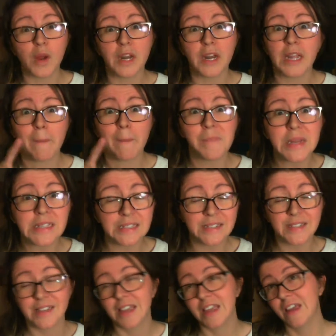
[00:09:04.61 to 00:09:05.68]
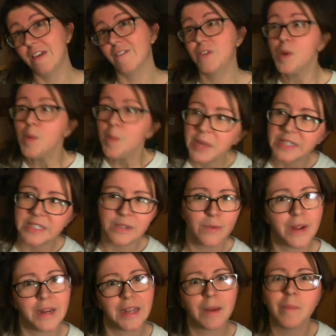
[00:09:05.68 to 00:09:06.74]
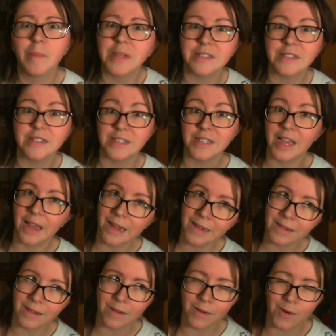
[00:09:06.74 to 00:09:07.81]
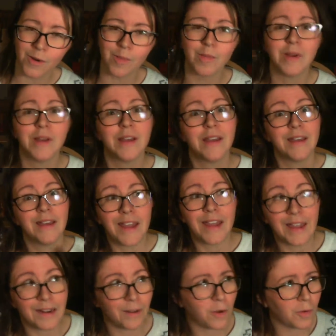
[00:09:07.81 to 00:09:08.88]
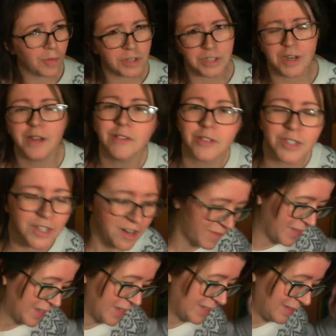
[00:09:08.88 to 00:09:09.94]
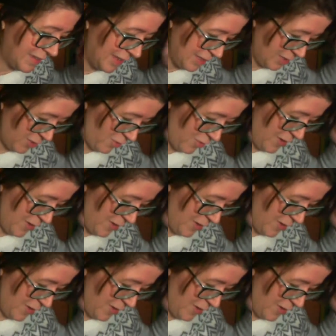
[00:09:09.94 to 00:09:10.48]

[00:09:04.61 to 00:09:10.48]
running a business, if you're busy running a business and a home, and a whole bunch of other stuff that gets